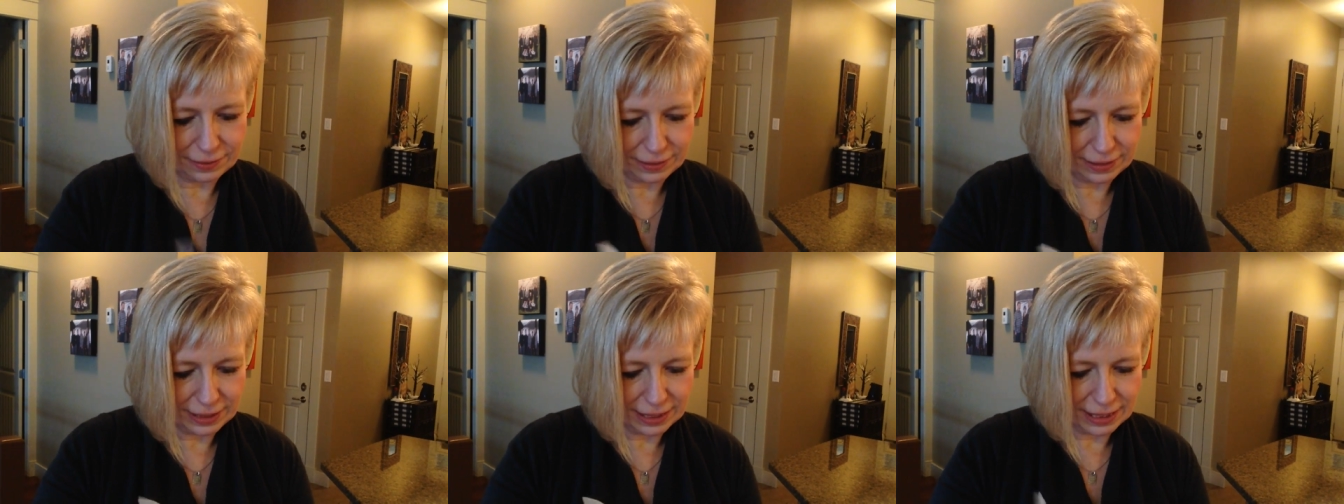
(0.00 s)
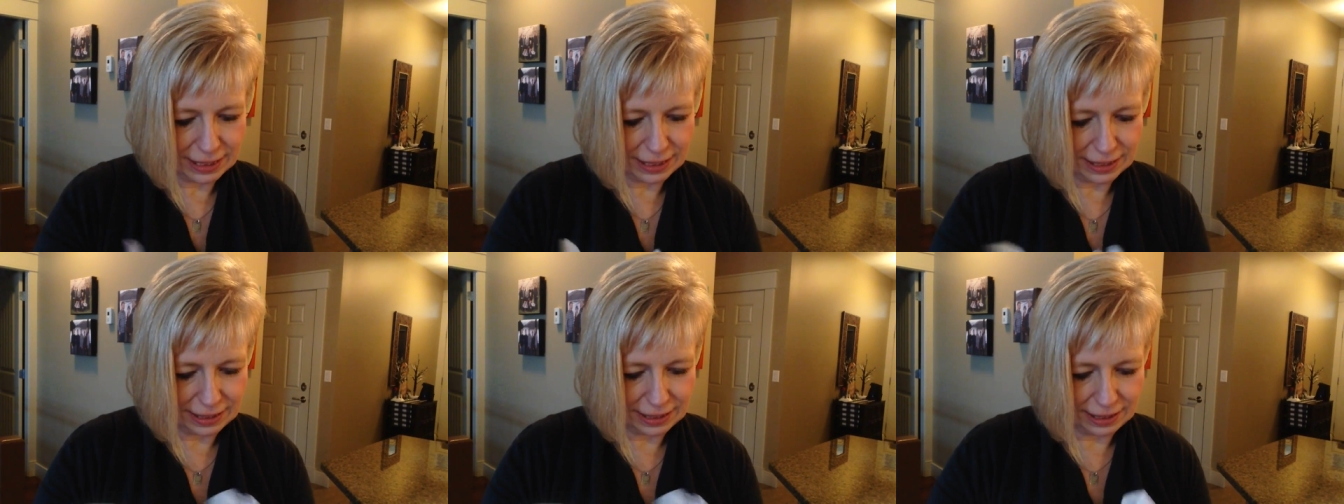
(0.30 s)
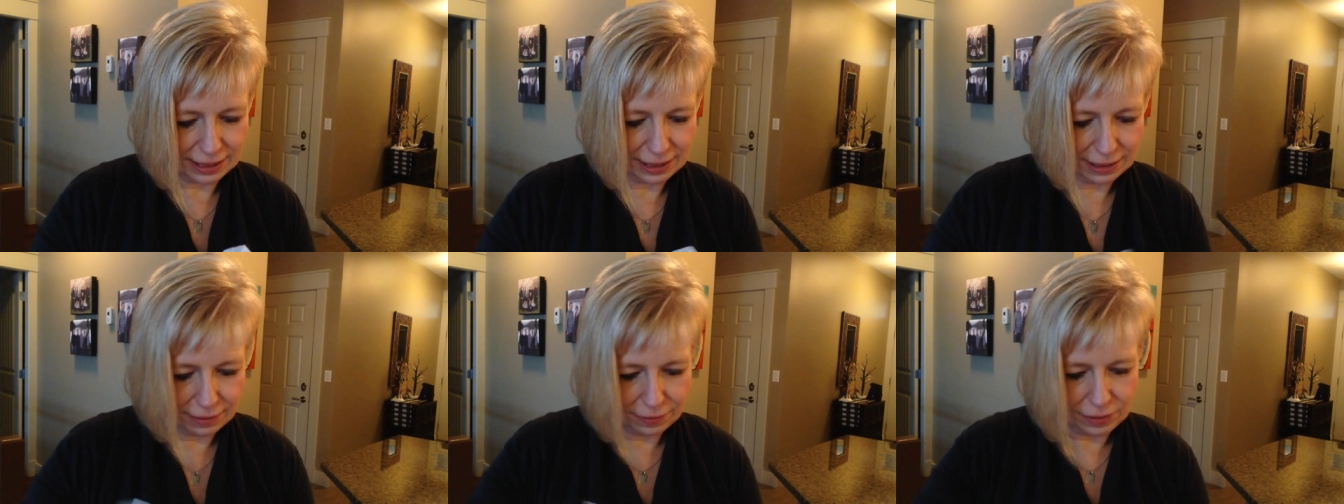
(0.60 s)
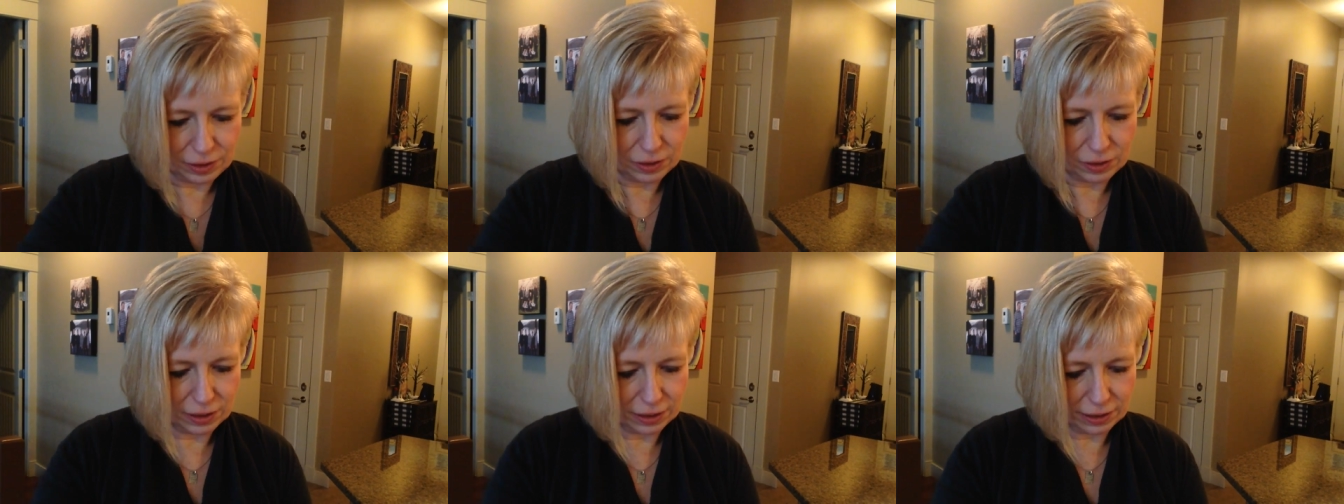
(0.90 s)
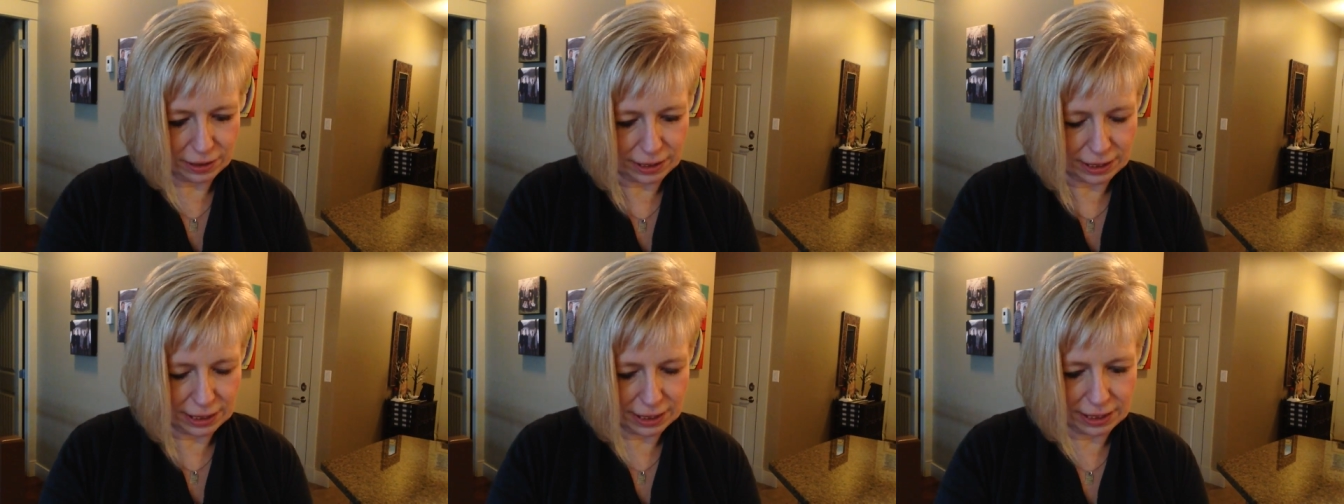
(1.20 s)
What have you
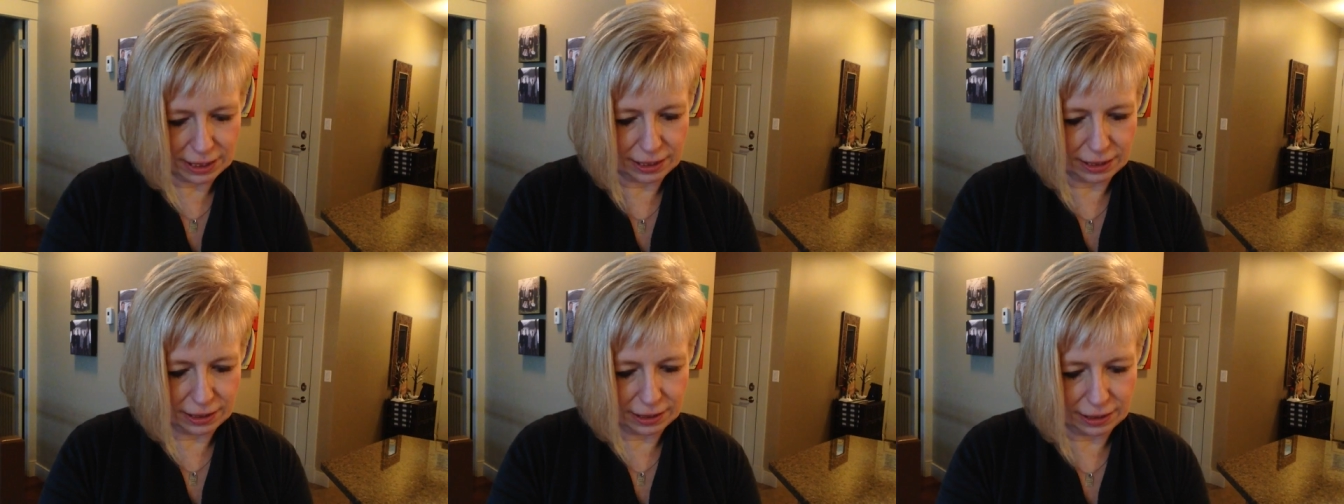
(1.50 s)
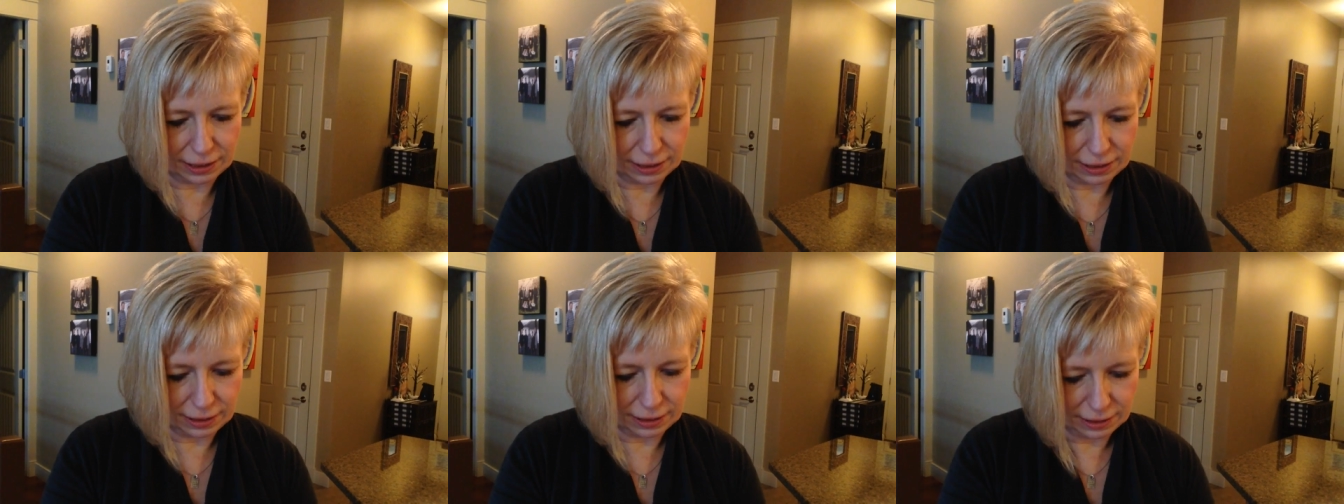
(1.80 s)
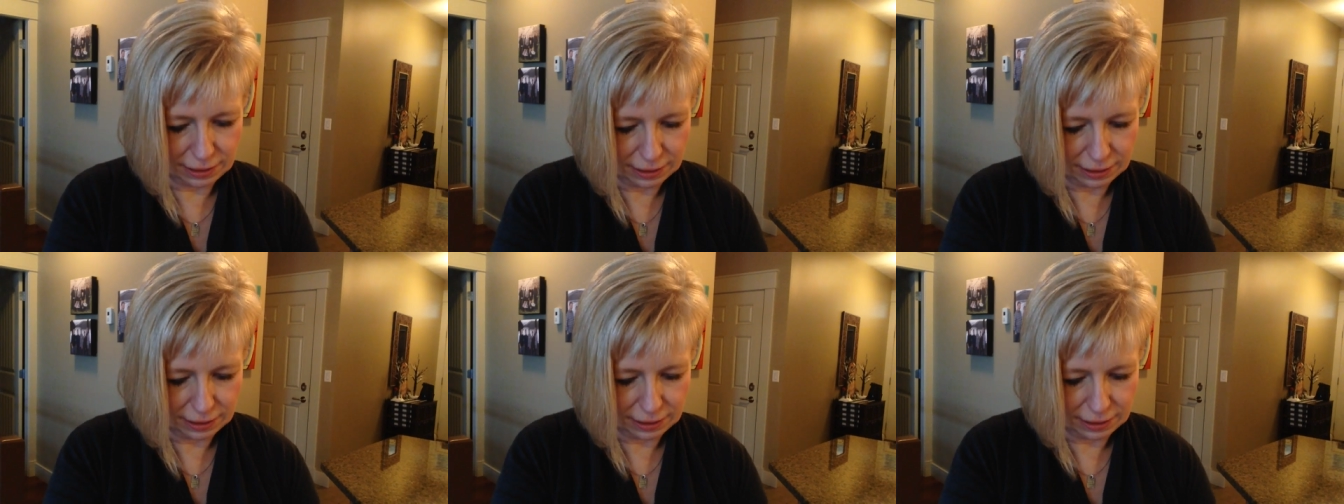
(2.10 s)
got here?